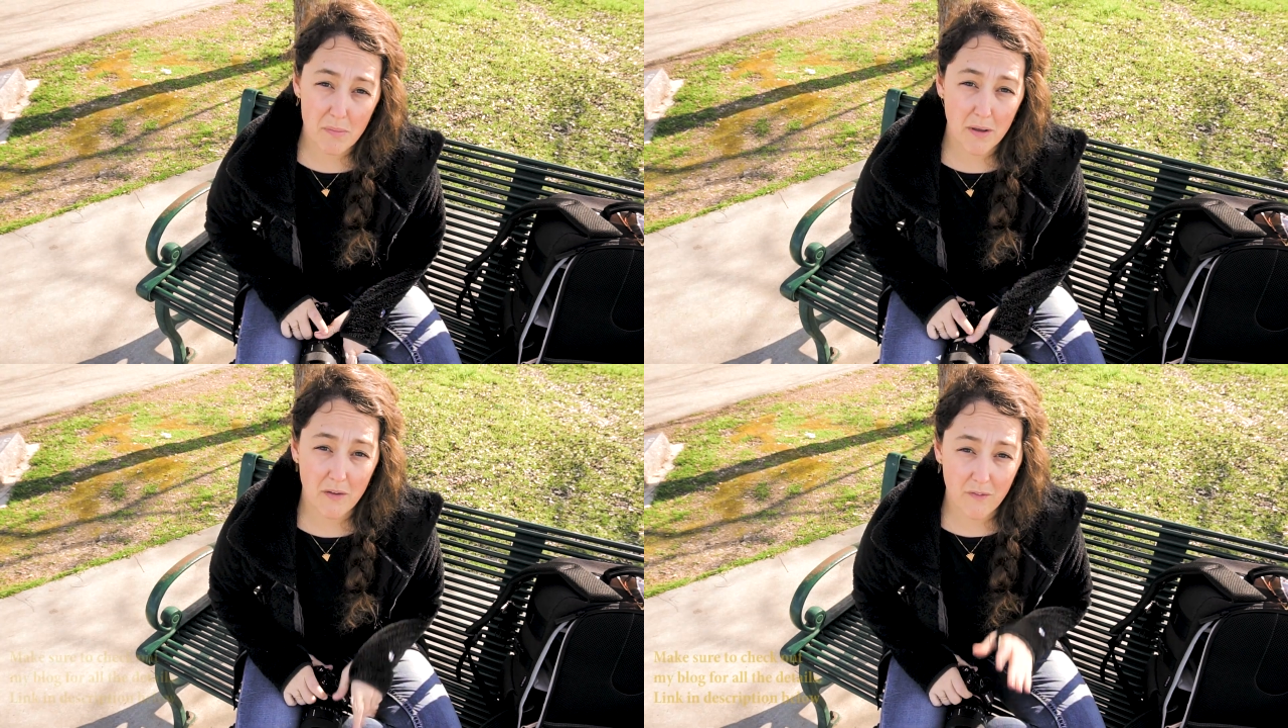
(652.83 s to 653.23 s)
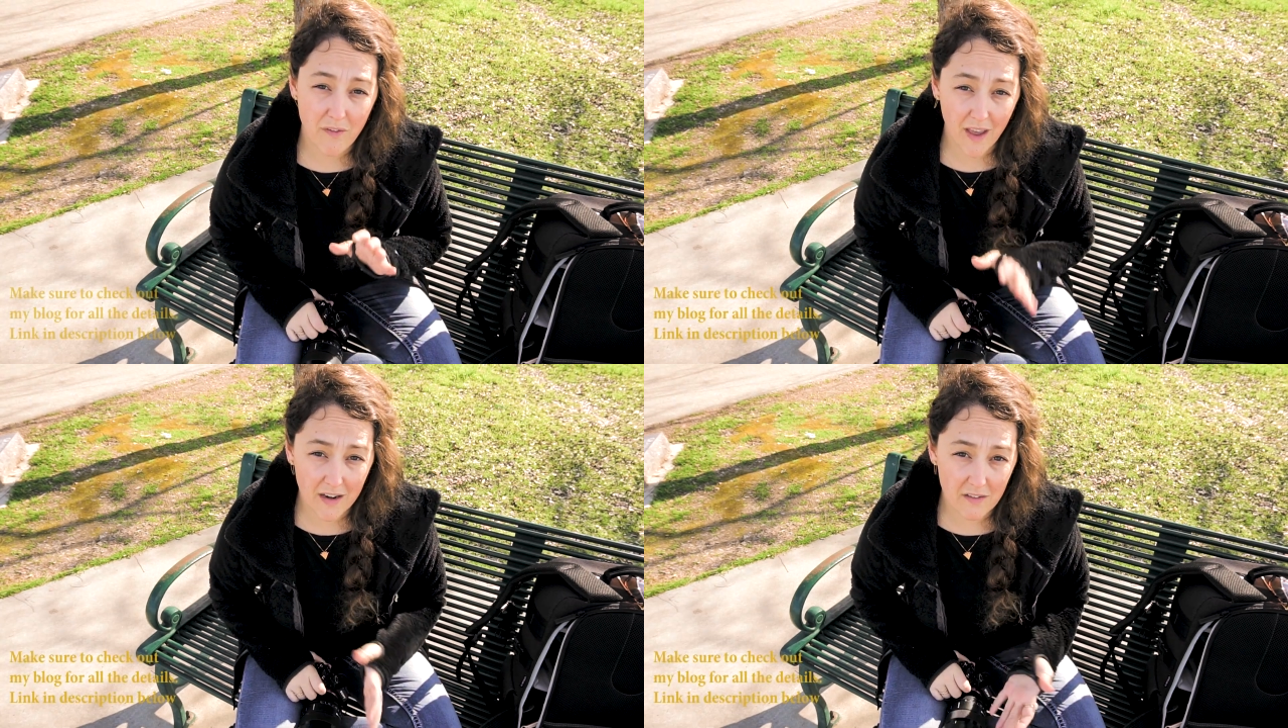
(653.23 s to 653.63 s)
a big
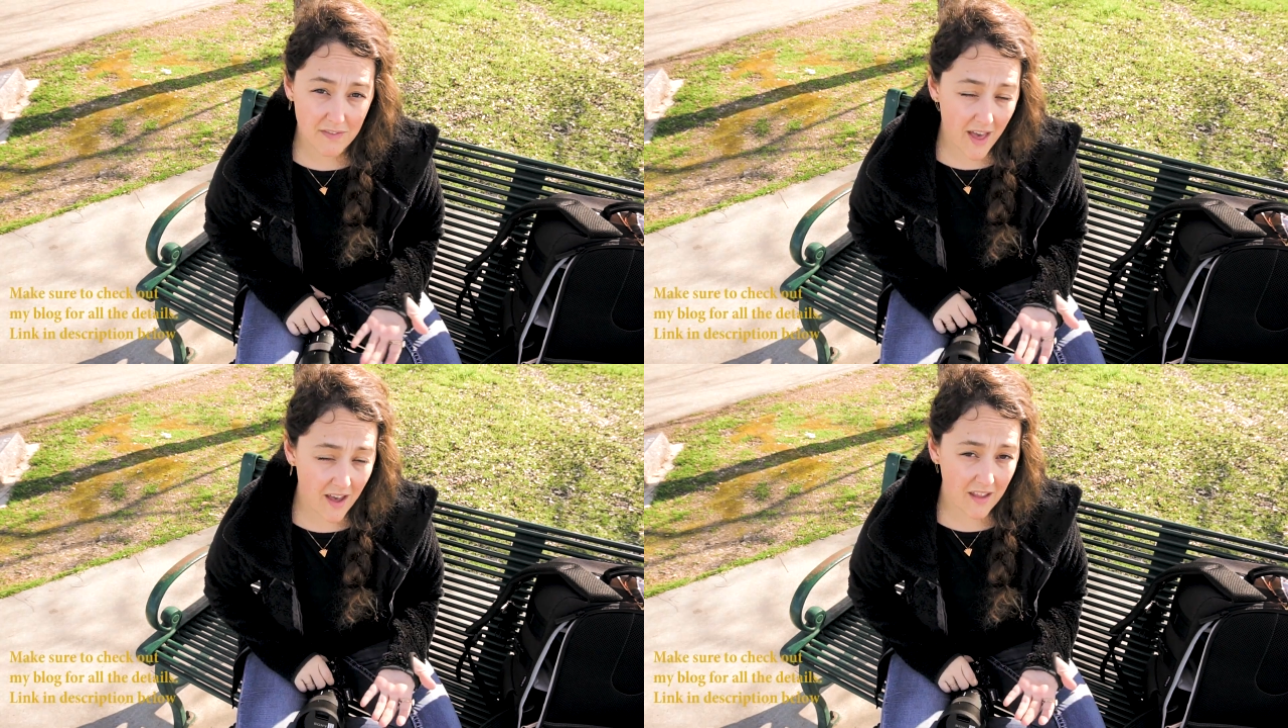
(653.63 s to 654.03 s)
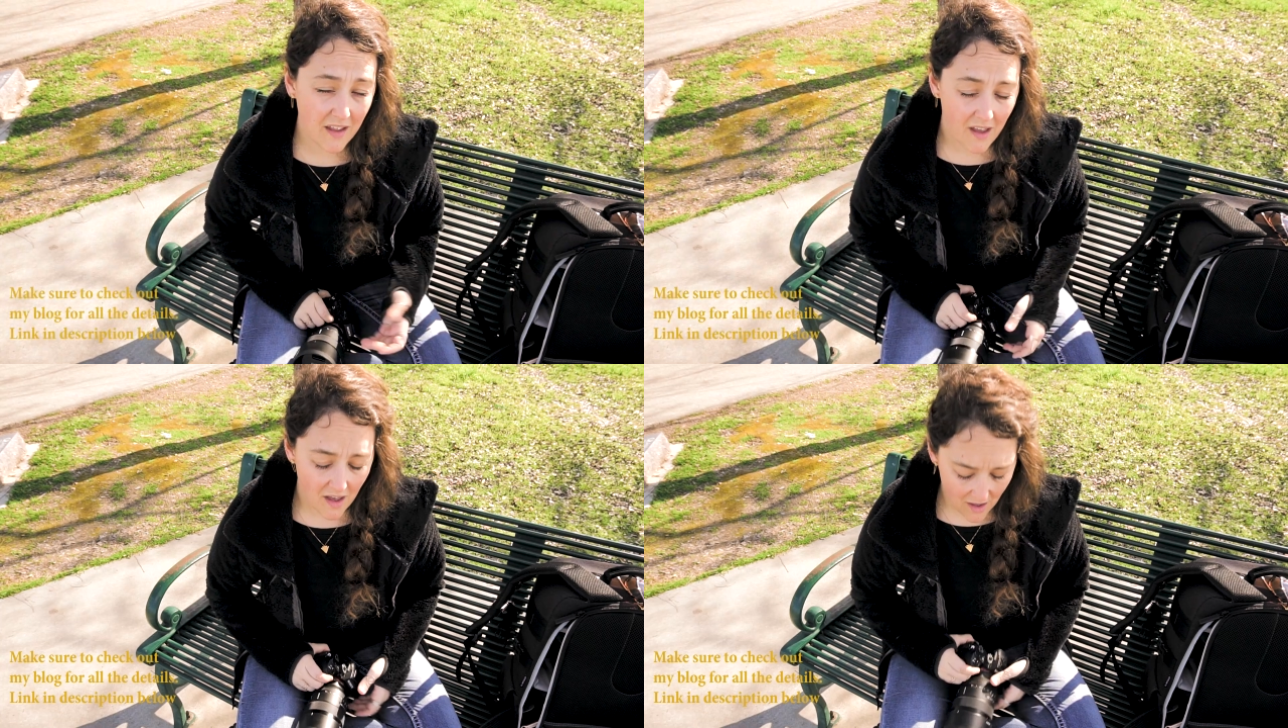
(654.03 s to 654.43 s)
fan of that
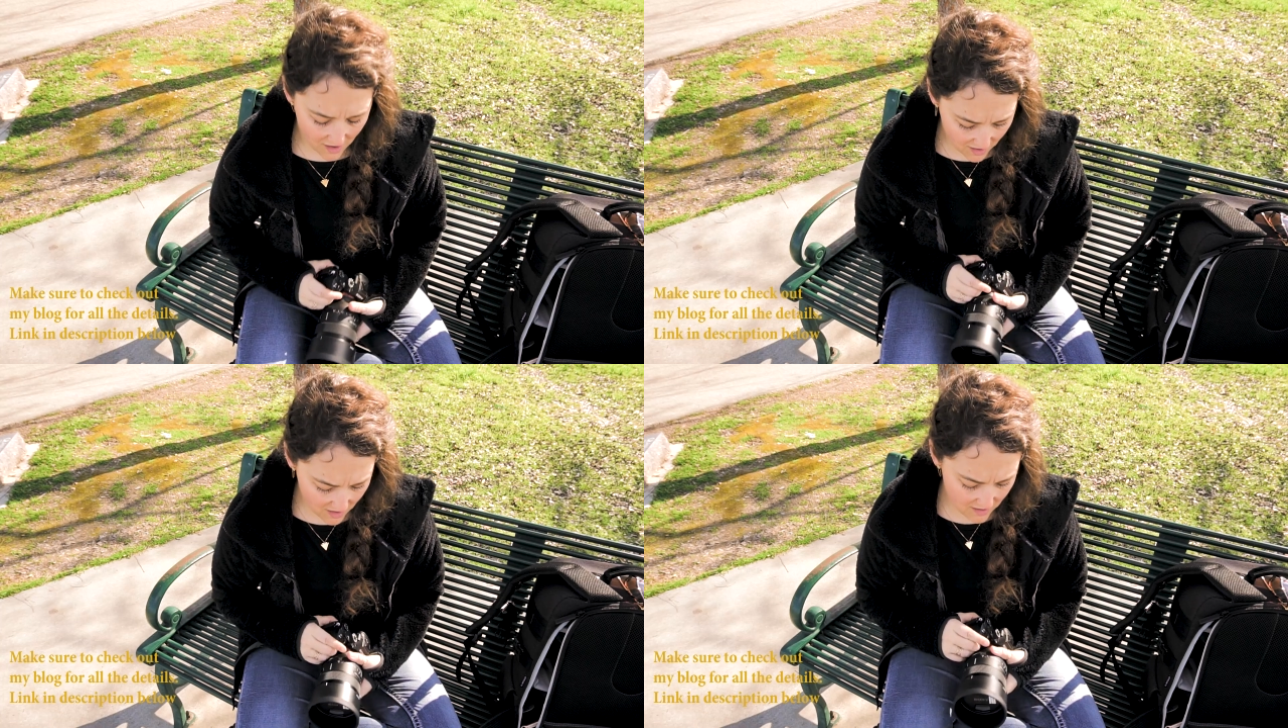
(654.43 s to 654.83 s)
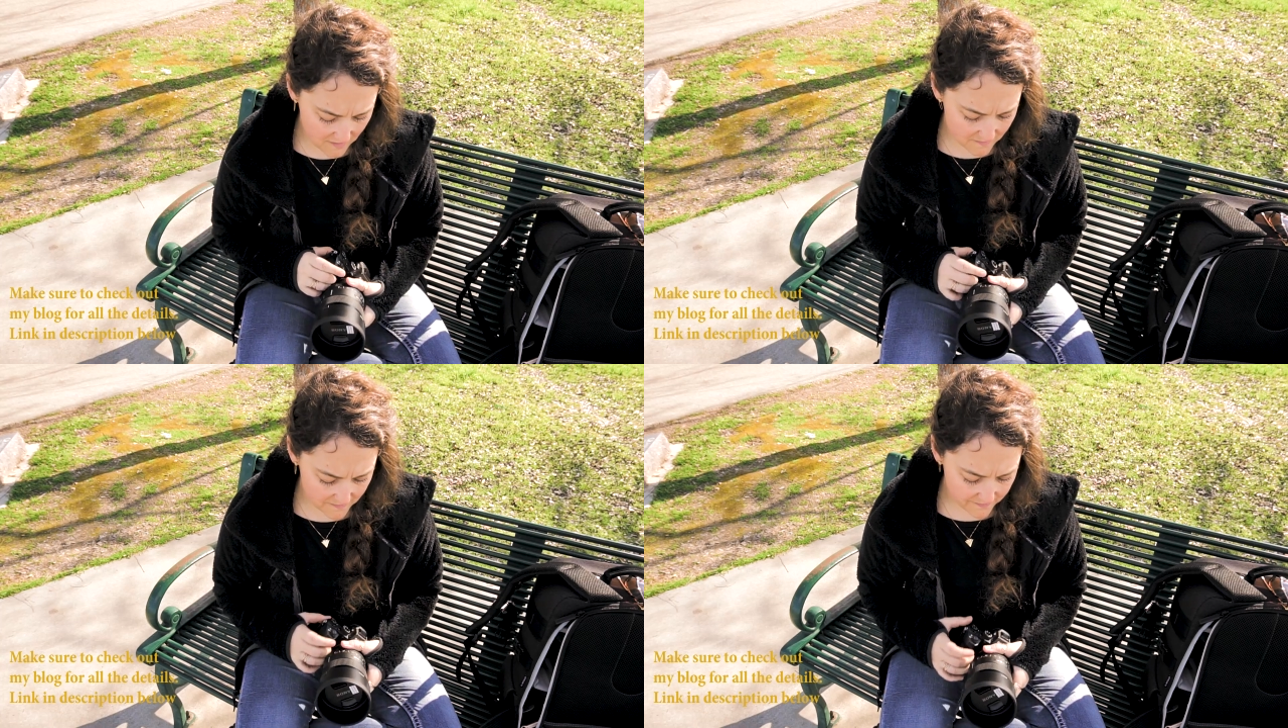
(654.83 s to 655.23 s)

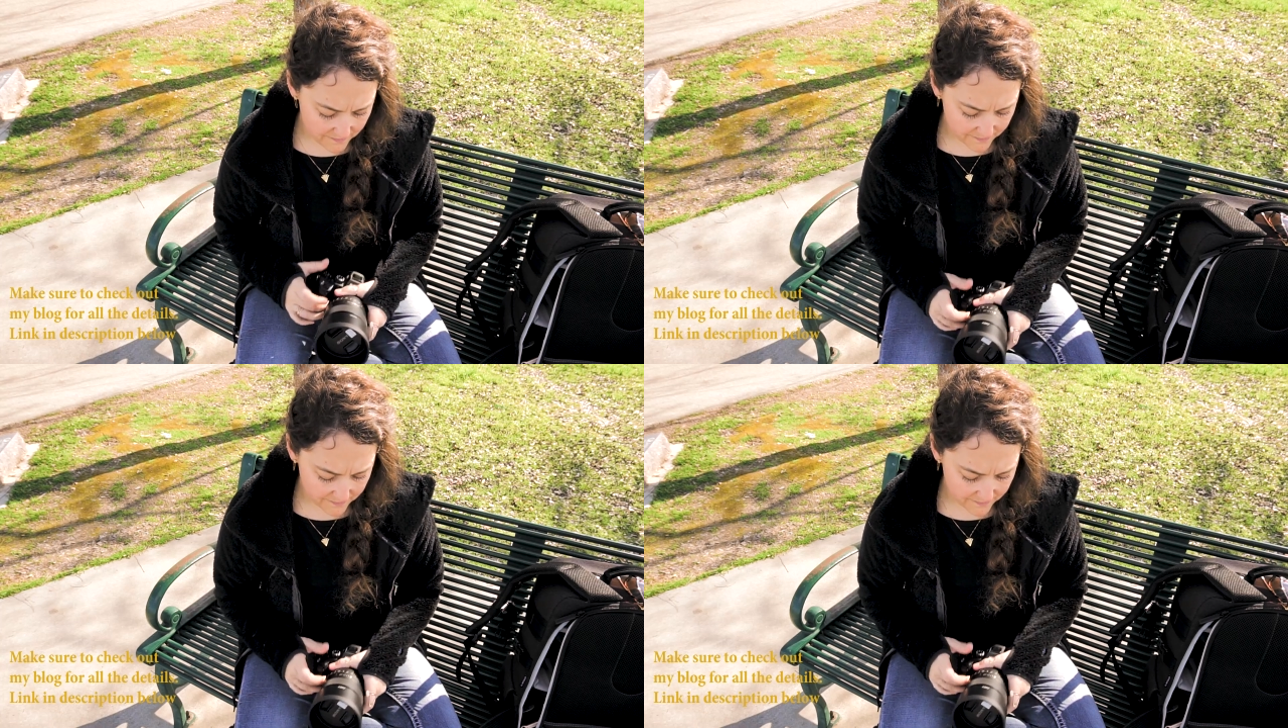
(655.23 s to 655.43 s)
um,